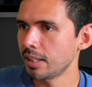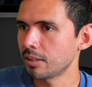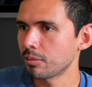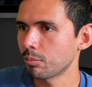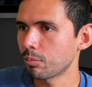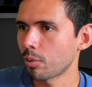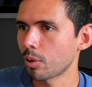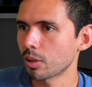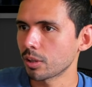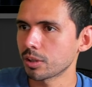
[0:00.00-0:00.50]

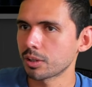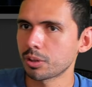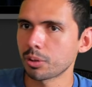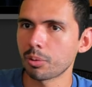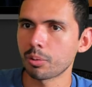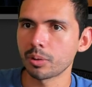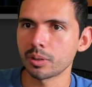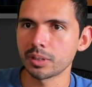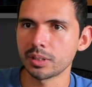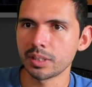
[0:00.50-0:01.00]
and work
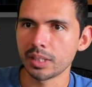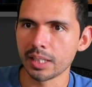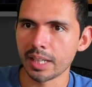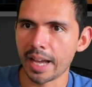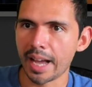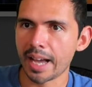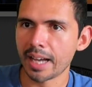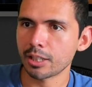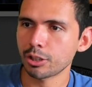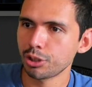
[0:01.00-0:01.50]
towards the
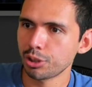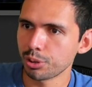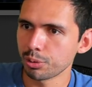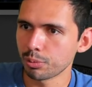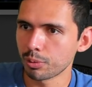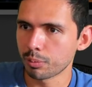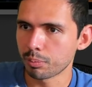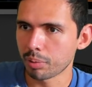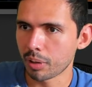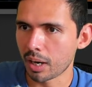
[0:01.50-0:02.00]

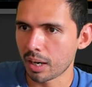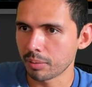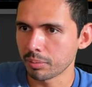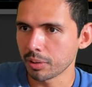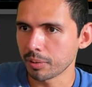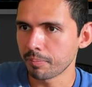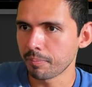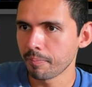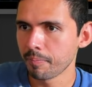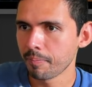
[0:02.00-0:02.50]
actual
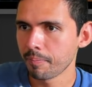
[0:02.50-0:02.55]
problem.